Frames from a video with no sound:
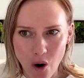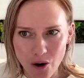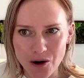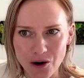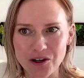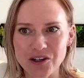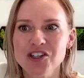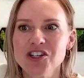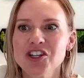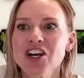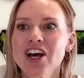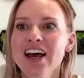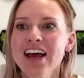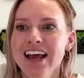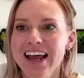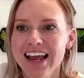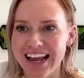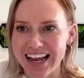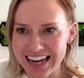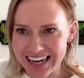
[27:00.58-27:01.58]
art
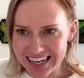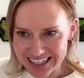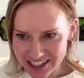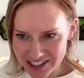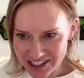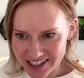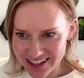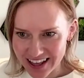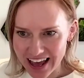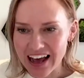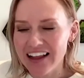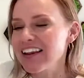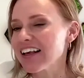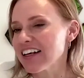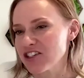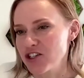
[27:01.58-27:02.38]
into that, like,